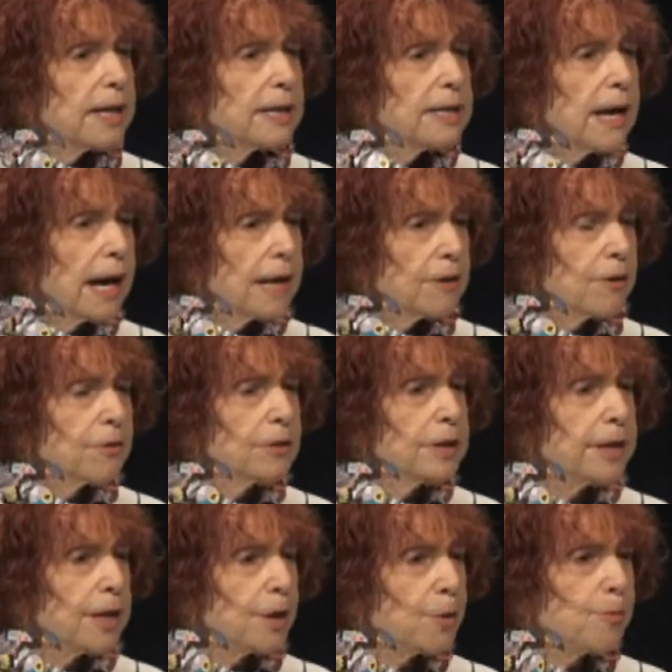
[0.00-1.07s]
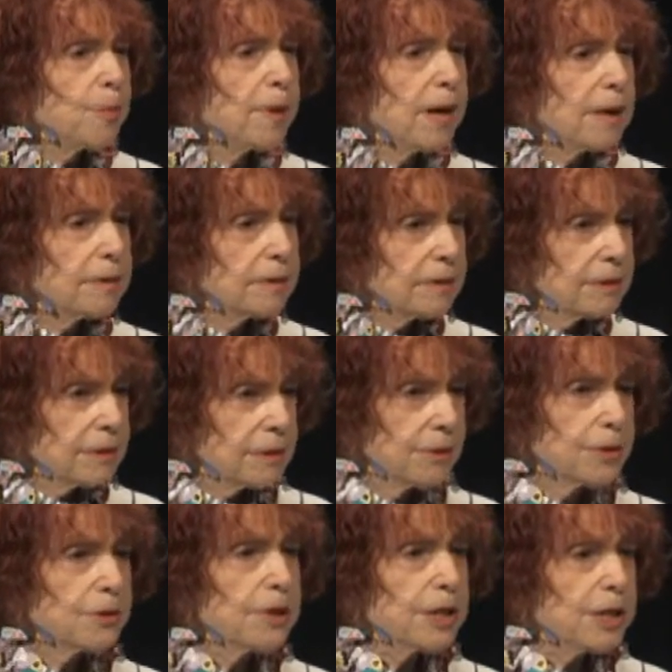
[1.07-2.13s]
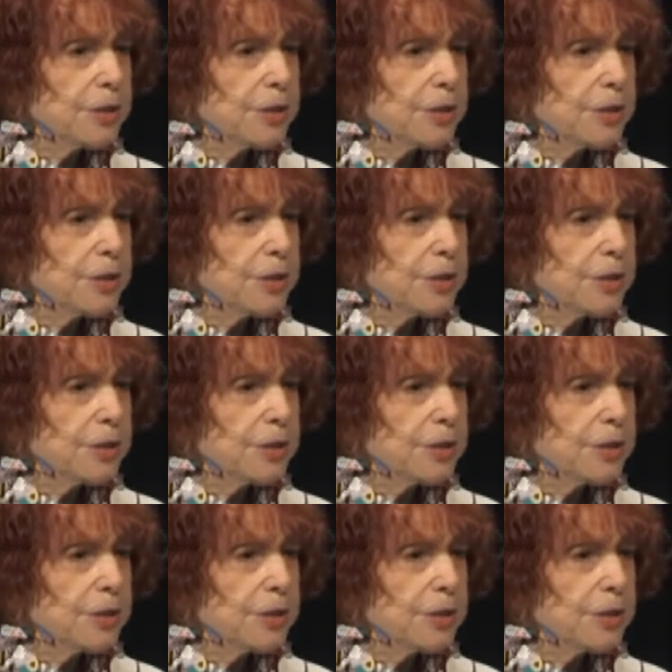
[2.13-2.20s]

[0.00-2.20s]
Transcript: not only about who you're going